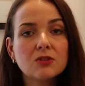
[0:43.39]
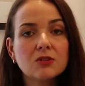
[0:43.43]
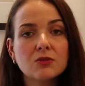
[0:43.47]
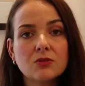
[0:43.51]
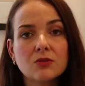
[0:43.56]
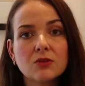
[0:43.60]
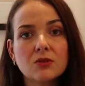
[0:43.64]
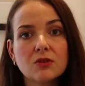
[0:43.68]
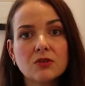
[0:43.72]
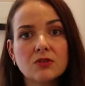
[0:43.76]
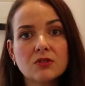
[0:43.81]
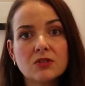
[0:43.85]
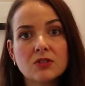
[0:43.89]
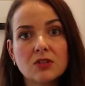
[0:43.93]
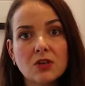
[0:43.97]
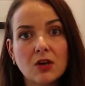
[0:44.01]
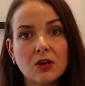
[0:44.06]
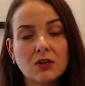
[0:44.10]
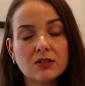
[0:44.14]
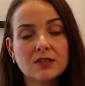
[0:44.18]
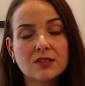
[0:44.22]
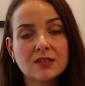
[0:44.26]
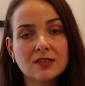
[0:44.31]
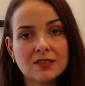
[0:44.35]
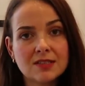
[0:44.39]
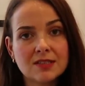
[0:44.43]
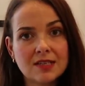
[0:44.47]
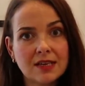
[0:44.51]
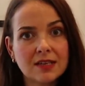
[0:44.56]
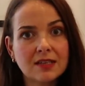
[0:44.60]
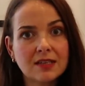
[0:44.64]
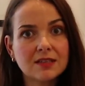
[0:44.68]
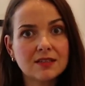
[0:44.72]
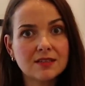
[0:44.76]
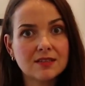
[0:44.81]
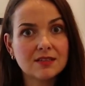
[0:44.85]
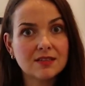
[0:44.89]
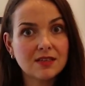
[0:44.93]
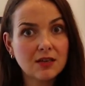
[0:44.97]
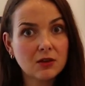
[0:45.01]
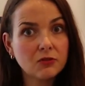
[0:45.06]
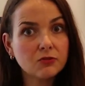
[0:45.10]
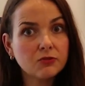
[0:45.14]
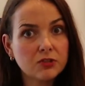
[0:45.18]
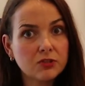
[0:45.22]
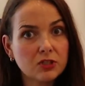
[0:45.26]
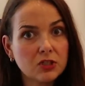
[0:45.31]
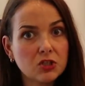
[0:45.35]
to start attacking
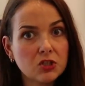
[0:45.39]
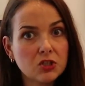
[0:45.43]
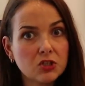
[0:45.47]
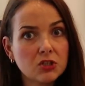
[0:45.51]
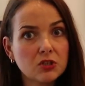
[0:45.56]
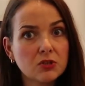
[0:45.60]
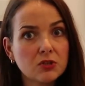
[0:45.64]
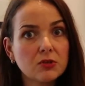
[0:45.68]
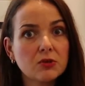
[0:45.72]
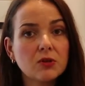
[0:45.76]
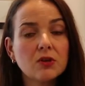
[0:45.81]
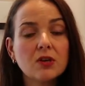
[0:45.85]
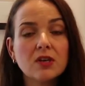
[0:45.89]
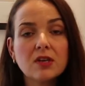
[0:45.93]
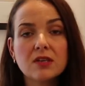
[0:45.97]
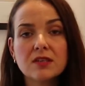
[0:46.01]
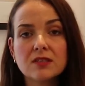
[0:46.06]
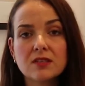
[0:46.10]
self tissue,